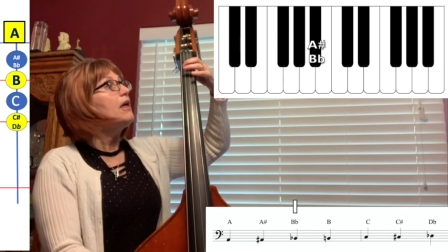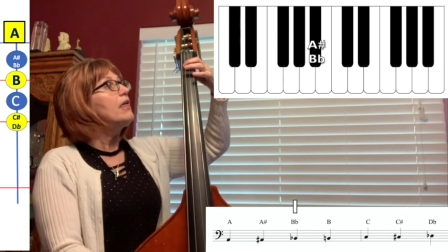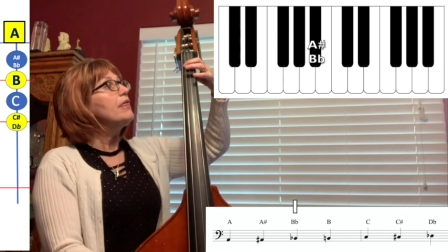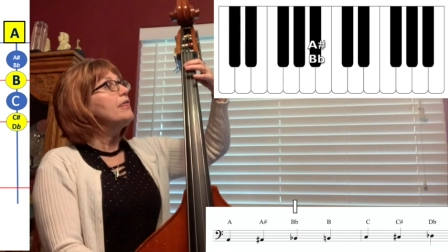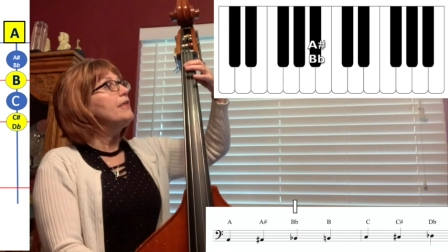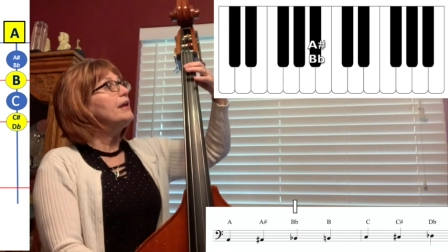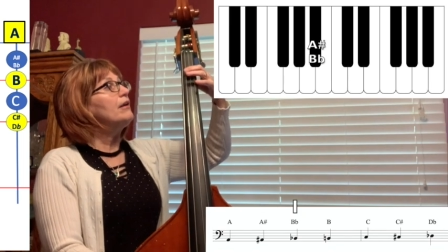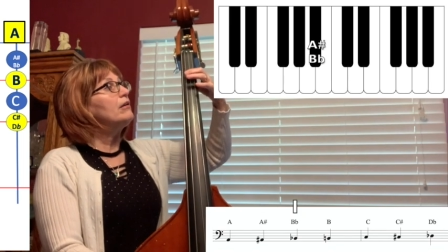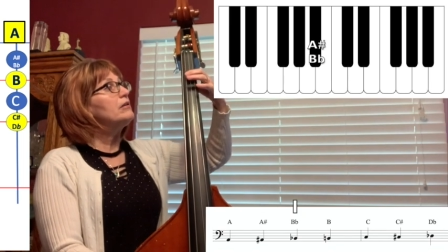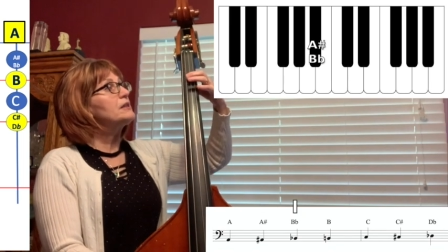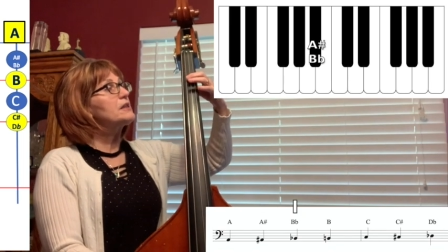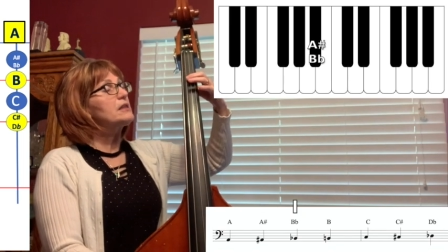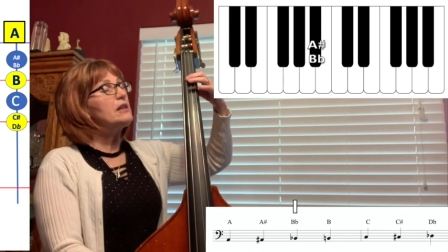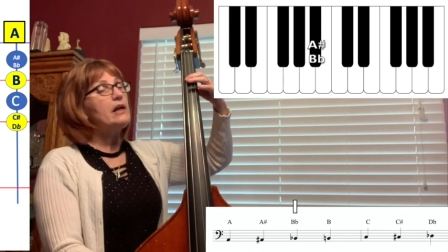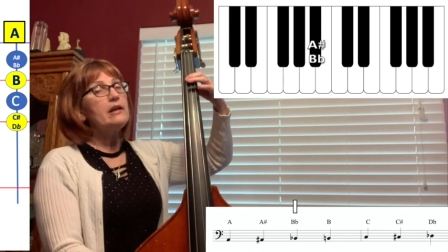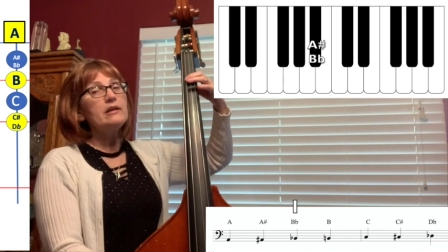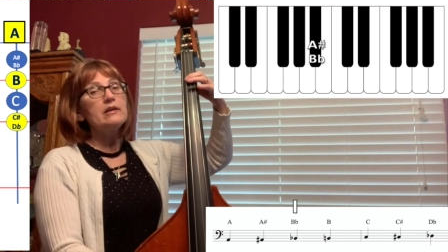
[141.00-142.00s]
Then I'll
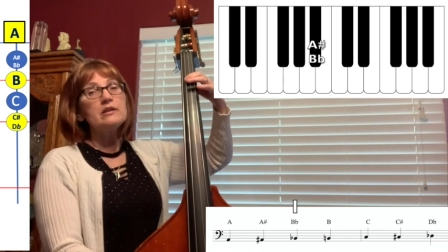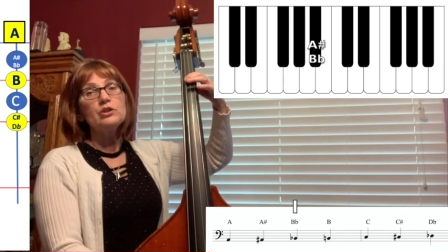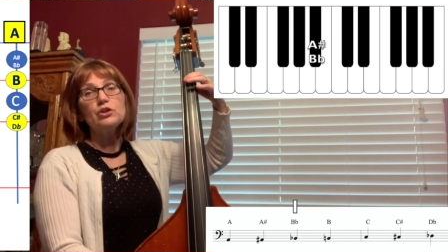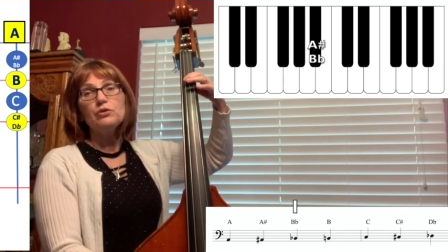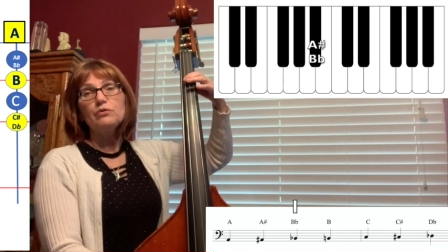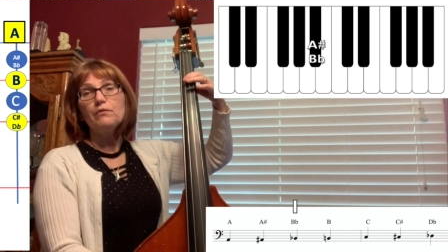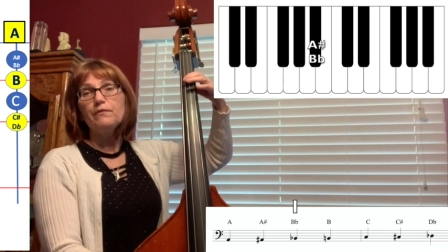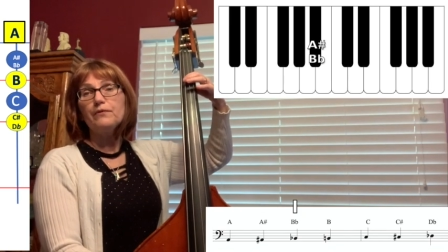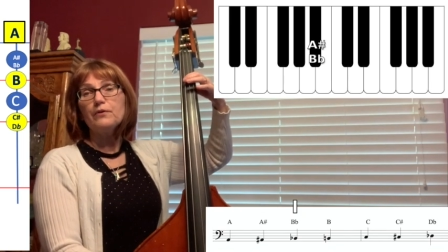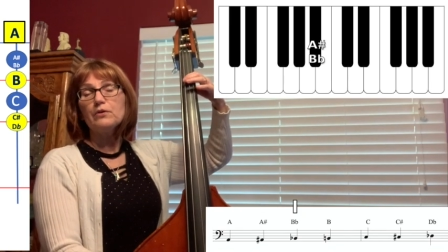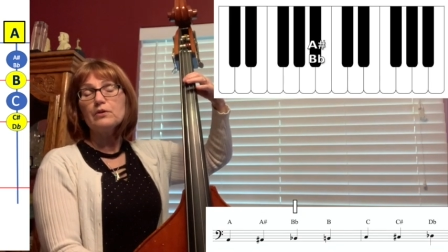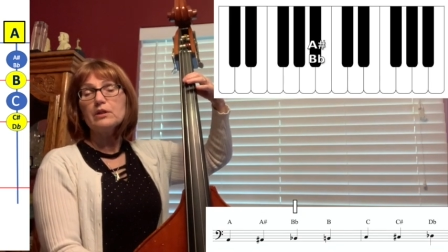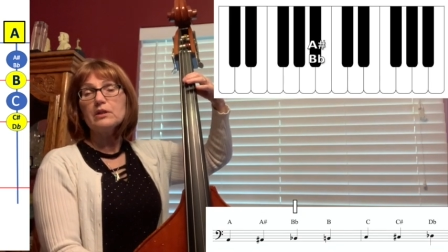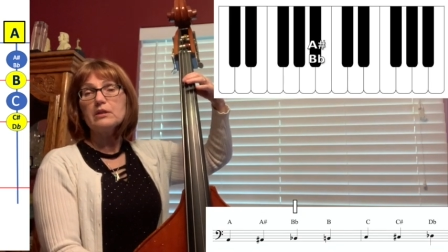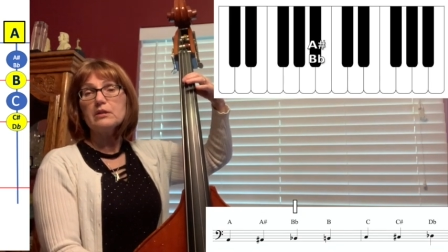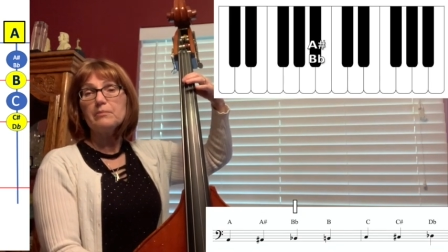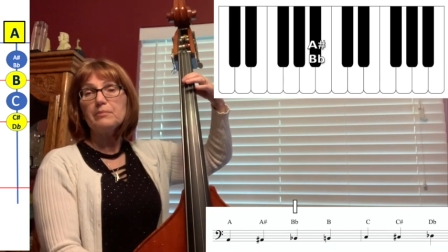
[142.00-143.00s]
slide into
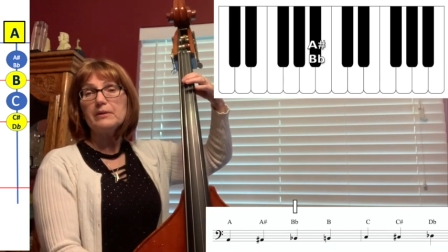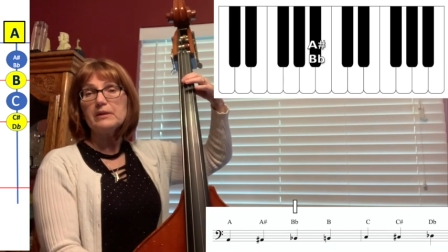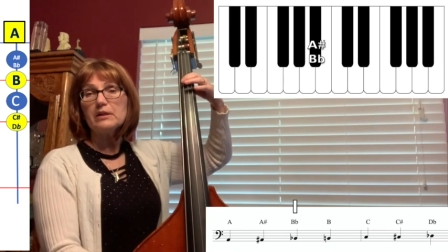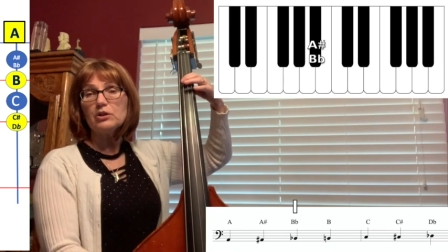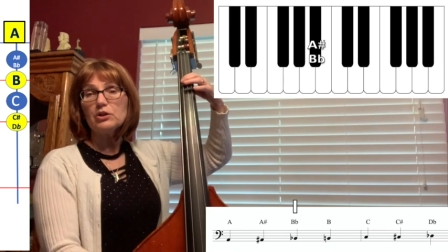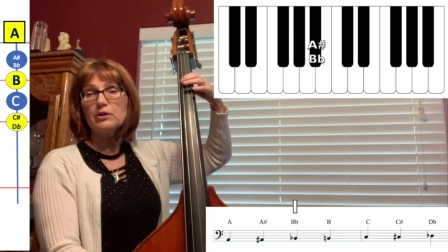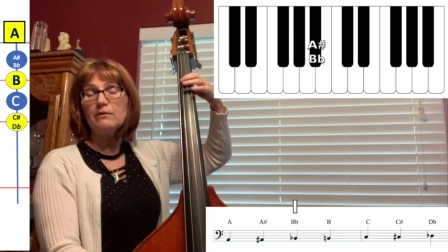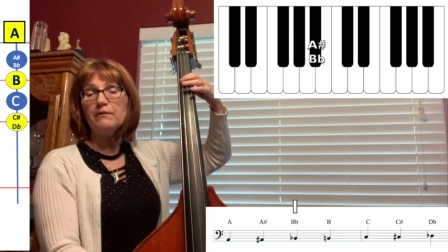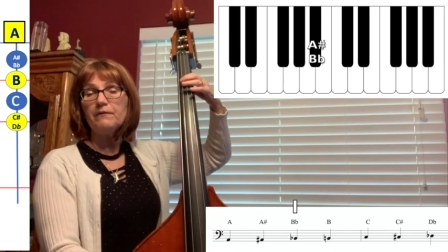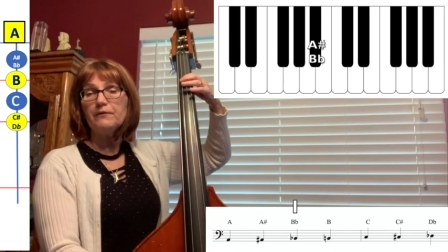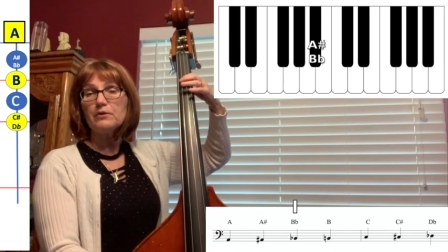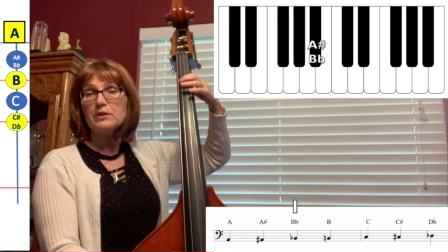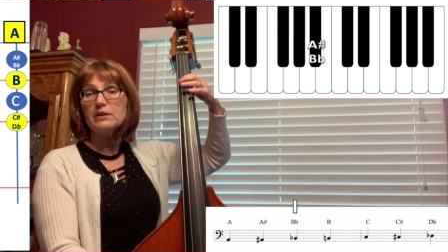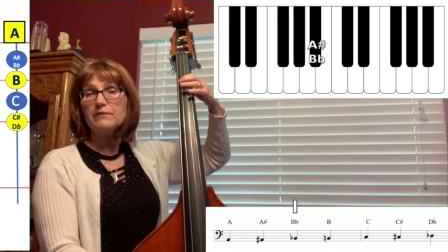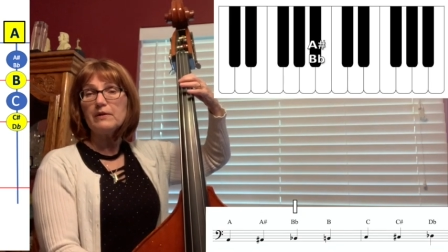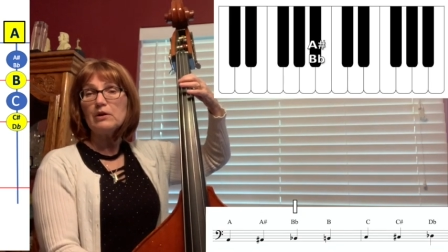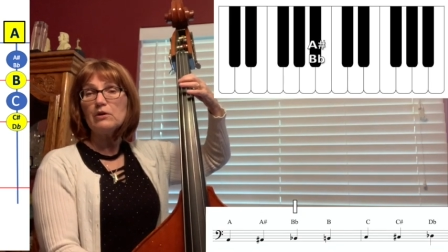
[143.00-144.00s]
first position,
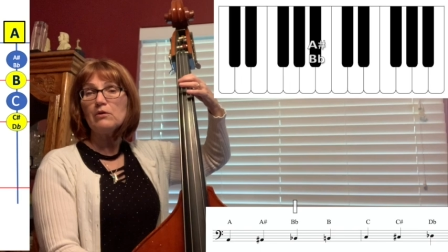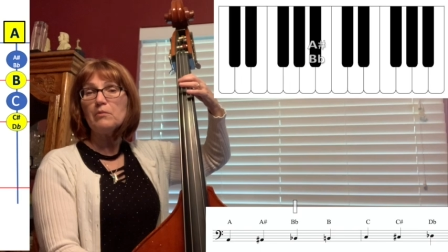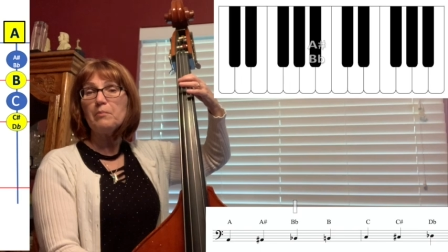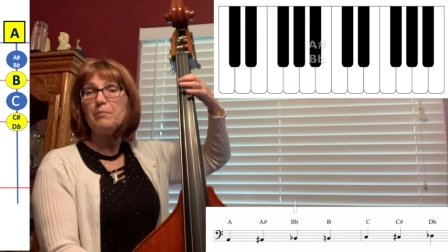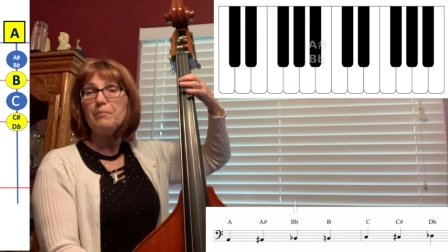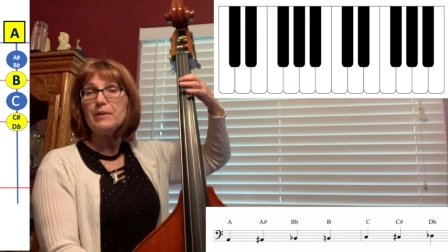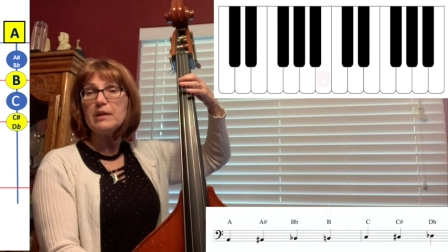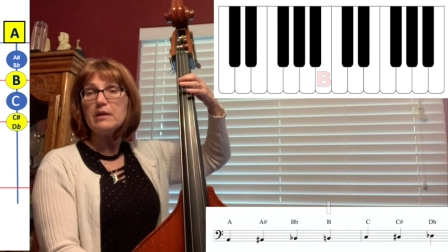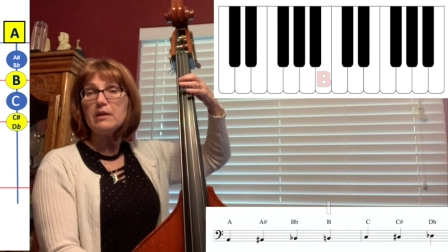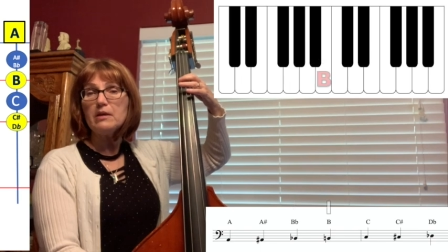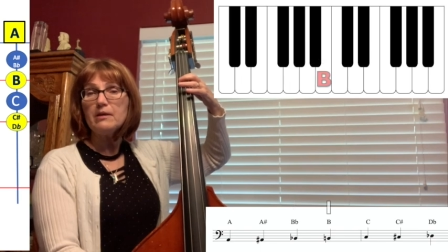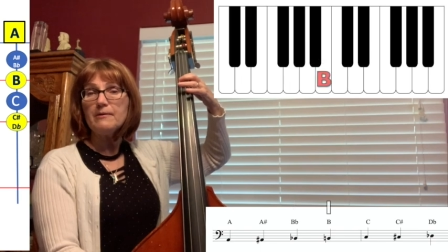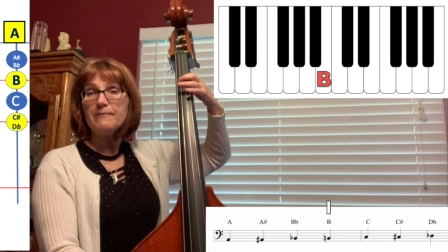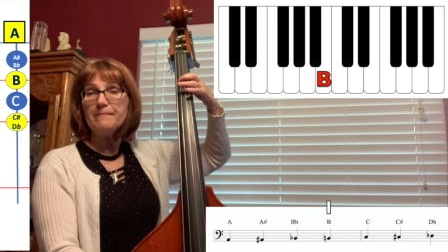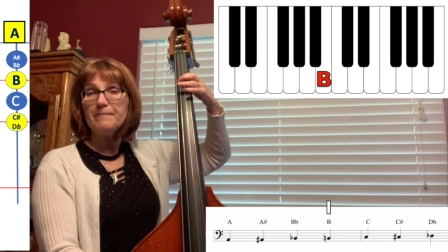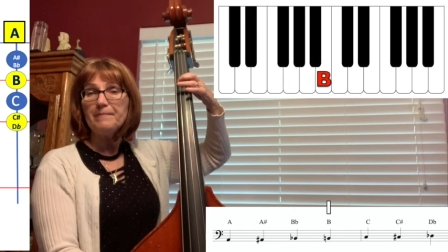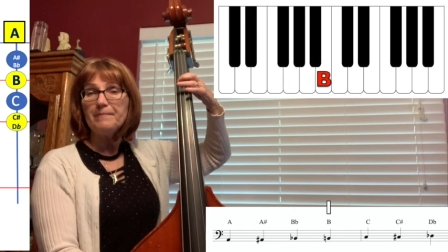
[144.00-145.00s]
first finger,
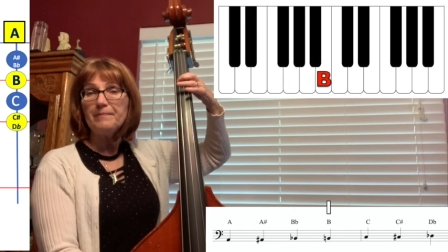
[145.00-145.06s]
B,